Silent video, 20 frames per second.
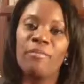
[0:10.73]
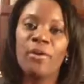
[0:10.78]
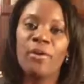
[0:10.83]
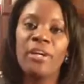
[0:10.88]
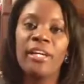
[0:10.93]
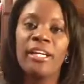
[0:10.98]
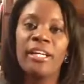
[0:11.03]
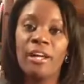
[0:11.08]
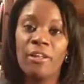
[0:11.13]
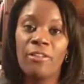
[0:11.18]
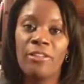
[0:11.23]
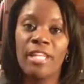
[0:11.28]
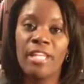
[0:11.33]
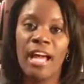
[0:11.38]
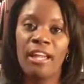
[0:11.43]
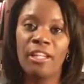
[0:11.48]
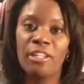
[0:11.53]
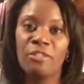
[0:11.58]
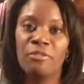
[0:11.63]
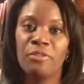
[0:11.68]
more health
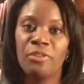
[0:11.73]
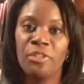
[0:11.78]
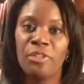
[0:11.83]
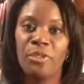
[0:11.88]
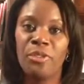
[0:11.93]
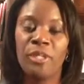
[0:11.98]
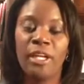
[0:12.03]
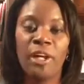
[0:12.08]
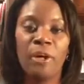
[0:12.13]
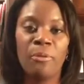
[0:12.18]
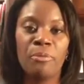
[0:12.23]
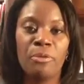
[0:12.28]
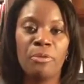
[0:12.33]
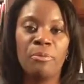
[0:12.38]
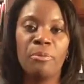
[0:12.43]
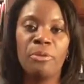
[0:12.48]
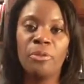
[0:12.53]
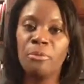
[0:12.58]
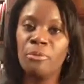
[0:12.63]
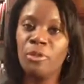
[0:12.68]
knowledge for you to help you
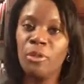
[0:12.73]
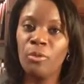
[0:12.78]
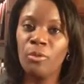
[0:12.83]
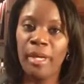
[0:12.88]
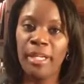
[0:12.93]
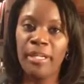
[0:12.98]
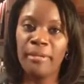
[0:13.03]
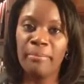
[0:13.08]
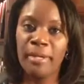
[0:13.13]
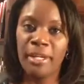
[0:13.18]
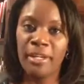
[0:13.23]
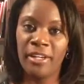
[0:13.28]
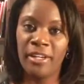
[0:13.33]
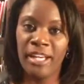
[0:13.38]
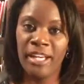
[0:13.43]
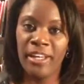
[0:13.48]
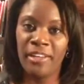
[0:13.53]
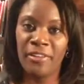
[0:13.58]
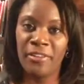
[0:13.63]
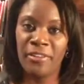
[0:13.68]
bloom your way to better
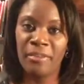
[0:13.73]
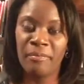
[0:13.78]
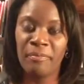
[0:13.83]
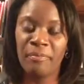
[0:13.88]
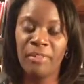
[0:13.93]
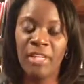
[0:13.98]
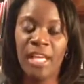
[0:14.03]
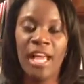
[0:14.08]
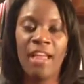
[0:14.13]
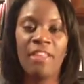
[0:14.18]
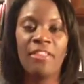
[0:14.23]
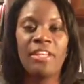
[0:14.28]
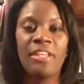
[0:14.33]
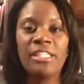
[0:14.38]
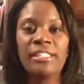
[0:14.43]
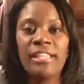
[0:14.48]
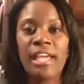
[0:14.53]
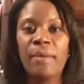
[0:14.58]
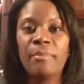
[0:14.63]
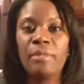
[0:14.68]
health.
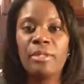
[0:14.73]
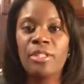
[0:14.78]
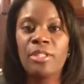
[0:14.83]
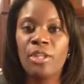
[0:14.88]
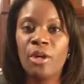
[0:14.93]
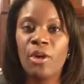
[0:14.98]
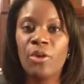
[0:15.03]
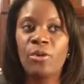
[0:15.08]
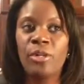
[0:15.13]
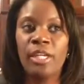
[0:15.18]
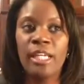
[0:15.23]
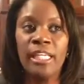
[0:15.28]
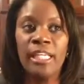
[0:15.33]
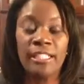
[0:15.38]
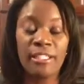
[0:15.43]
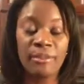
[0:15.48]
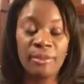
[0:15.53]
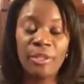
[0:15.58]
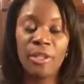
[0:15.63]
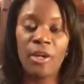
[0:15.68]
This episode
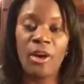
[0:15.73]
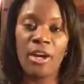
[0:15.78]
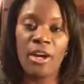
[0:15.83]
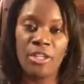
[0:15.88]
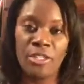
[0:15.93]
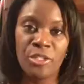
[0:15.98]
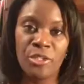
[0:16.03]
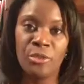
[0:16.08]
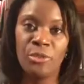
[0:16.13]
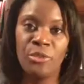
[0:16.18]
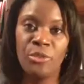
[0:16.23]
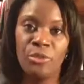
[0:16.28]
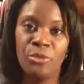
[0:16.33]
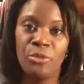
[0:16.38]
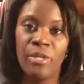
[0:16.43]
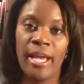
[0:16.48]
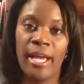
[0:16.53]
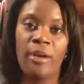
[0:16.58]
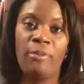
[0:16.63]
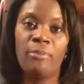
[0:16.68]
is in regards to you
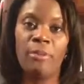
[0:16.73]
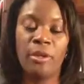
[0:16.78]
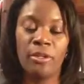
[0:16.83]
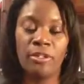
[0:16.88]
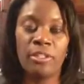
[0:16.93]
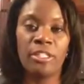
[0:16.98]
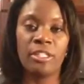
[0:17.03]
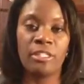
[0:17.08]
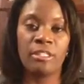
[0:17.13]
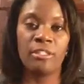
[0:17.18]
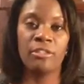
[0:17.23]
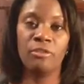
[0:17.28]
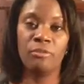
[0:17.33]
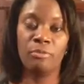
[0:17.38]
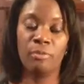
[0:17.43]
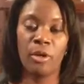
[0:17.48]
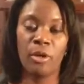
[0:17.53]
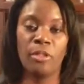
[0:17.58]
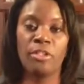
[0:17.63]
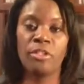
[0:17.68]
now.
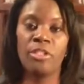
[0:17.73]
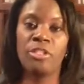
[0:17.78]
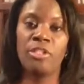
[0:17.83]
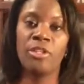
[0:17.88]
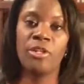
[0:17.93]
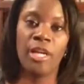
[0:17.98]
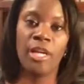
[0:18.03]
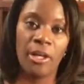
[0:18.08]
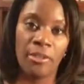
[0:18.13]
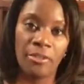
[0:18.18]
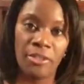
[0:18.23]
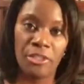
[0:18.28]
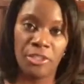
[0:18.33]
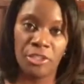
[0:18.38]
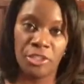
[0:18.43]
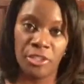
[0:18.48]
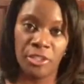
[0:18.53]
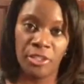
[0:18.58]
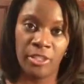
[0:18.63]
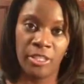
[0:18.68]
You've purchased your health
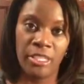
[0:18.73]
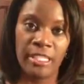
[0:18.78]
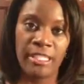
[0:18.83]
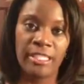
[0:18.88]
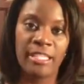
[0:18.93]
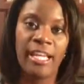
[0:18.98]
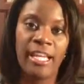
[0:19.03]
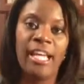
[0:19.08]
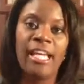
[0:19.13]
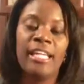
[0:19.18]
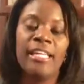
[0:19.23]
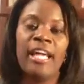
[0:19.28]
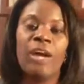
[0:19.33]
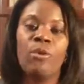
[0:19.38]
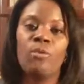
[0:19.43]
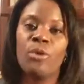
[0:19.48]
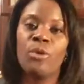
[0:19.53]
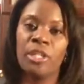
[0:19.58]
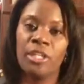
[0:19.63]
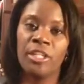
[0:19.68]
insurance.
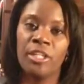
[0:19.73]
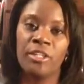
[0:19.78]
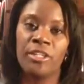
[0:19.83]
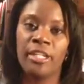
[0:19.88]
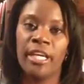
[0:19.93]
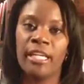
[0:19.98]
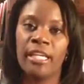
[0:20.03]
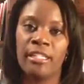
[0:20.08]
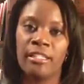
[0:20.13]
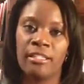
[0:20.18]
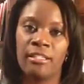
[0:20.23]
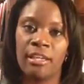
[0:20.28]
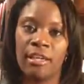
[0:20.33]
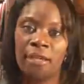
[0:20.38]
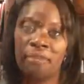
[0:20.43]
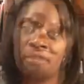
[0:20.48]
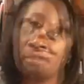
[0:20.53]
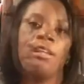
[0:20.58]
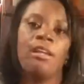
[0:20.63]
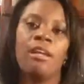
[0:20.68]
Now, what are your next
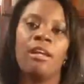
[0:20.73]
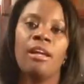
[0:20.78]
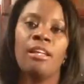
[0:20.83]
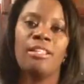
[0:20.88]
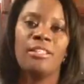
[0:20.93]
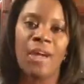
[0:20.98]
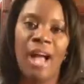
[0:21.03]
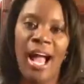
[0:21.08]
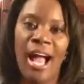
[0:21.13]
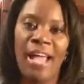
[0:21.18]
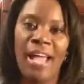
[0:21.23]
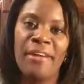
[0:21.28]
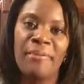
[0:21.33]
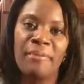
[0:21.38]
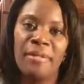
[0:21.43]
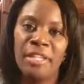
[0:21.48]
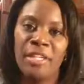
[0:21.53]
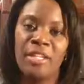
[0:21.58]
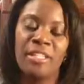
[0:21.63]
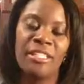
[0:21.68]
steps? So I
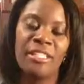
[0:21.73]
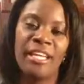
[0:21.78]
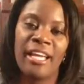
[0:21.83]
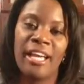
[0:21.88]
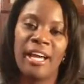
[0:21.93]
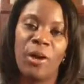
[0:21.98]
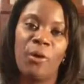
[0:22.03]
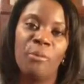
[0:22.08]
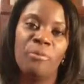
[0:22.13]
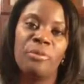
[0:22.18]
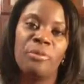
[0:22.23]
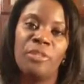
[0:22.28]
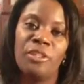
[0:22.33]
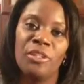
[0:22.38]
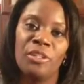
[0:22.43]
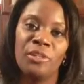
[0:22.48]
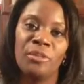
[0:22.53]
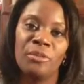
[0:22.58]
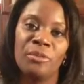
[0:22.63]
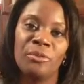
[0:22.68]
am here to help
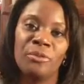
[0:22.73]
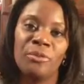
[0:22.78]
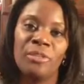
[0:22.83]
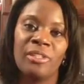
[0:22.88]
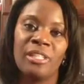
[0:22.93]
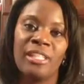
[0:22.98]
you